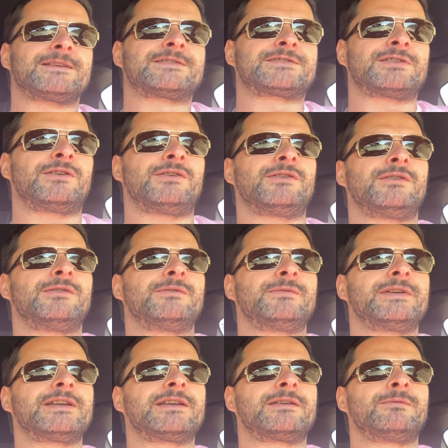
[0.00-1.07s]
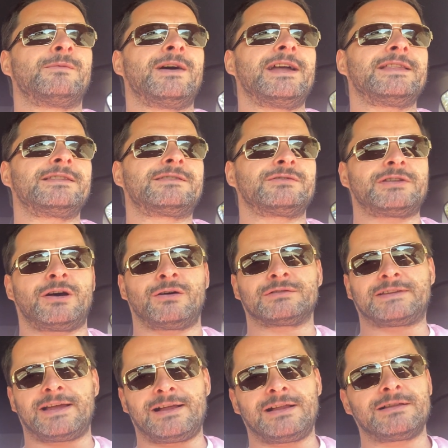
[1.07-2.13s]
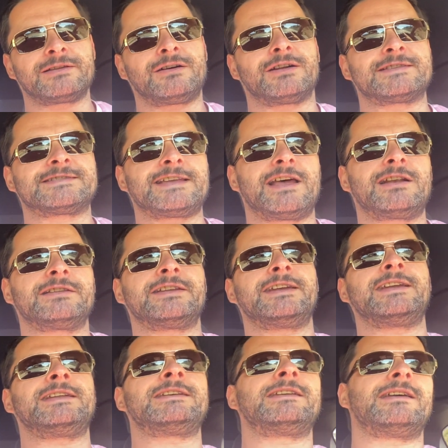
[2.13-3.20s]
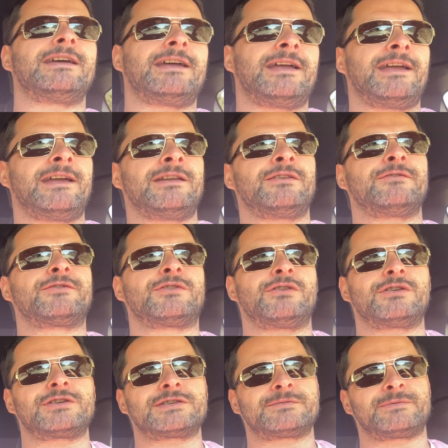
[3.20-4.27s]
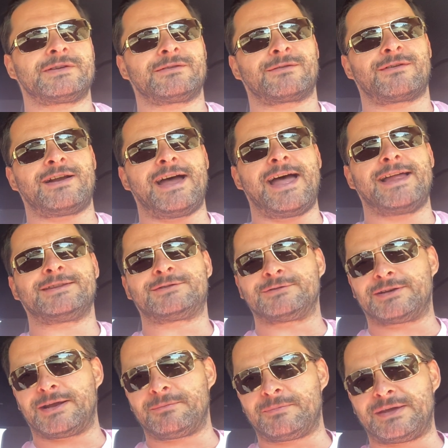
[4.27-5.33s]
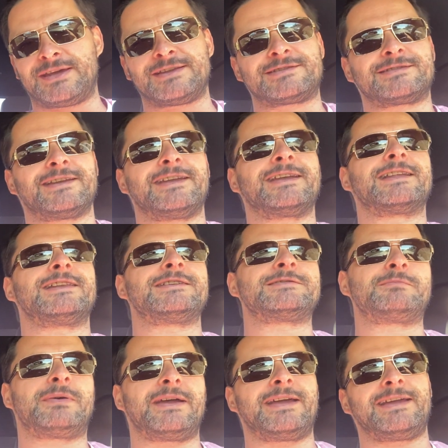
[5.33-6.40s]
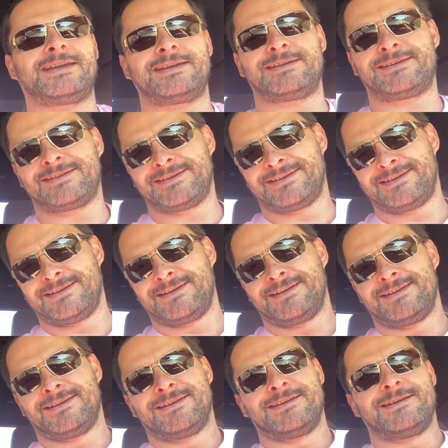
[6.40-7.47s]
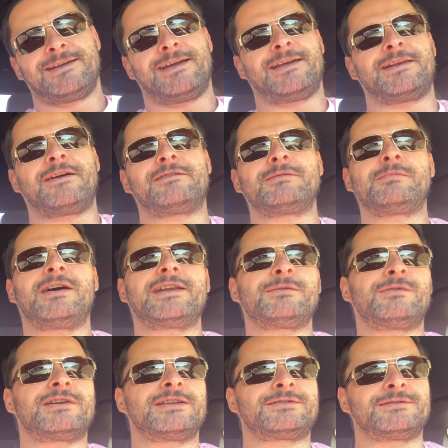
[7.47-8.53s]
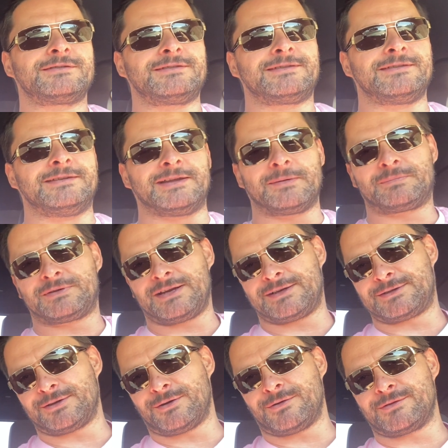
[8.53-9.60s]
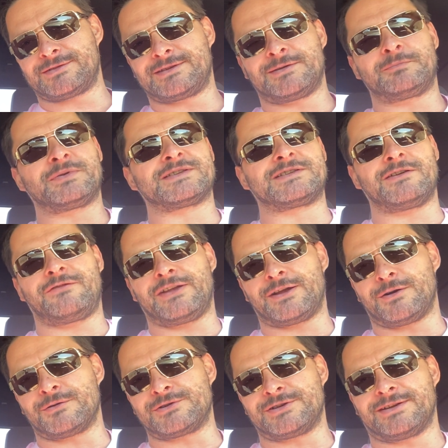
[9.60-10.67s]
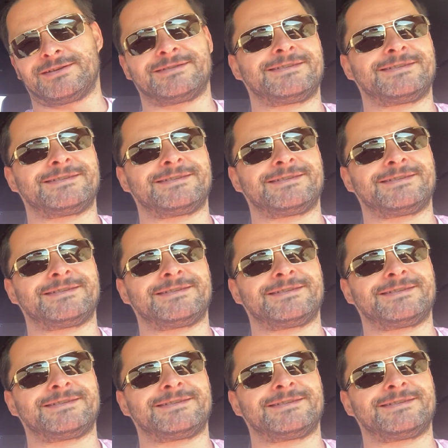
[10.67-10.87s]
So we went to the hotel, got settled in, and of course we ran to the beach, English Bay, and everybody wanted to dip their toes in Pacific Ocean.